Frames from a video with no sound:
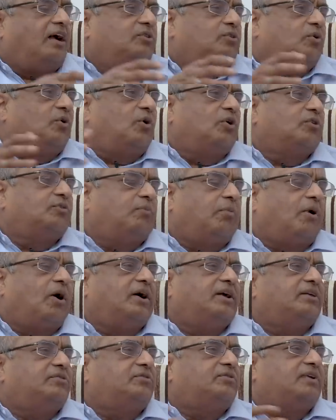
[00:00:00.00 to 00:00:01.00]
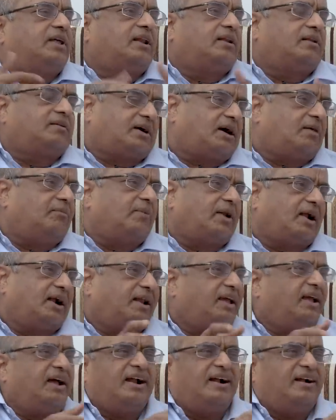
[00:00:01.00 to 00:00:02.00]
And those boys will come
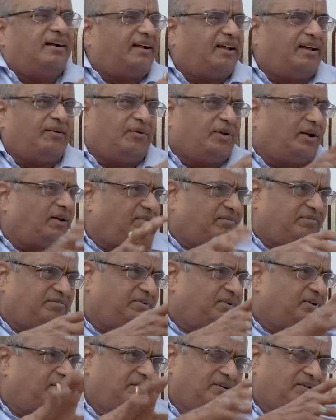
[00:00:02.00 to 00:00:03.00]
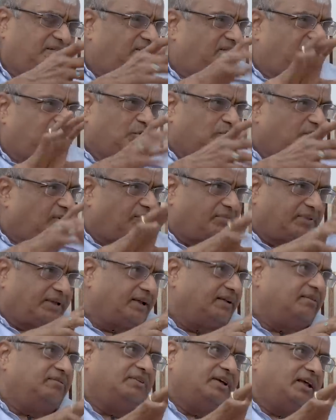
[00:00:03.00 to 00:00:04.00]
running and they will do
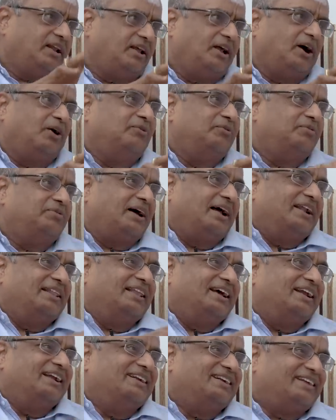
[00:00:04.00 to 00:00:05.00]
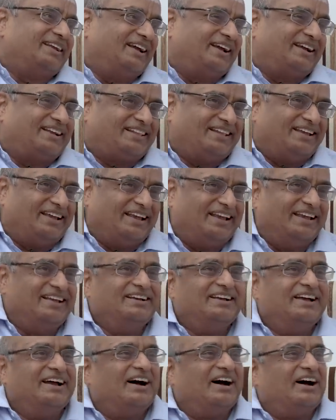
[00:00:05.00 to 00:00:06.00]
something anyhow and then take the
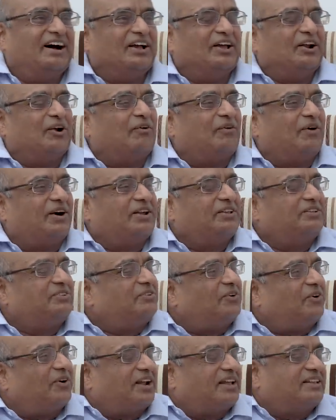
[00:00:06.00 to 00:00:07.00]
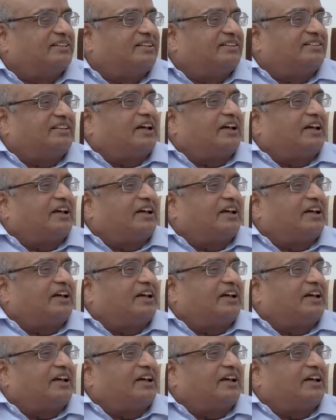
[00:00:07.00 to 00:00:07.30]
what is known as the